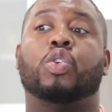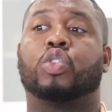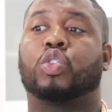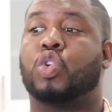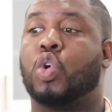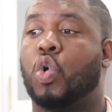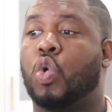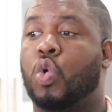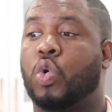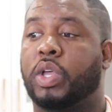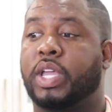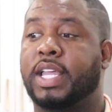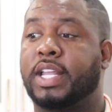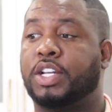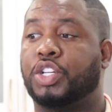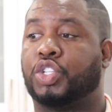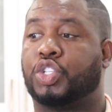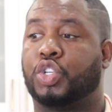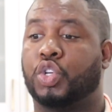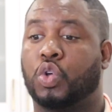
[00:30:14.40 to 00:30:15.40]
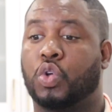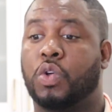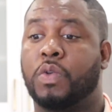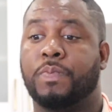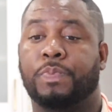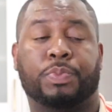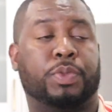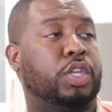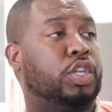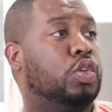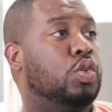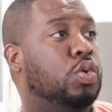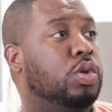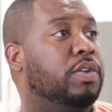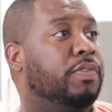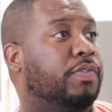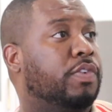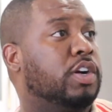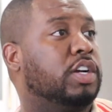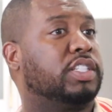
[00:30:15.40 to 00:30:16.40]
won't go into the
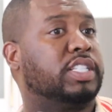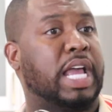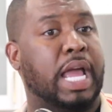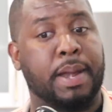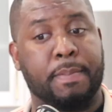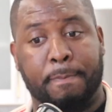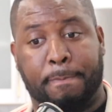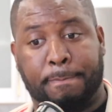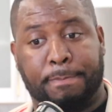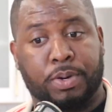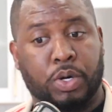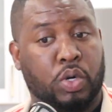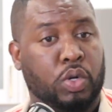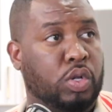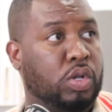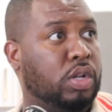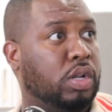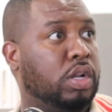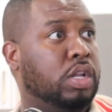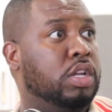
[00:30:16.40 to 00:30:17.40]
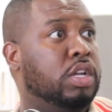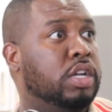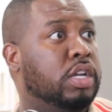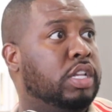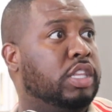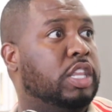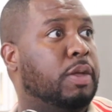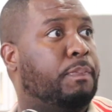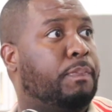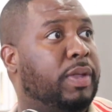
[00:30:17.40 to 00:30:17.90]
universe and pull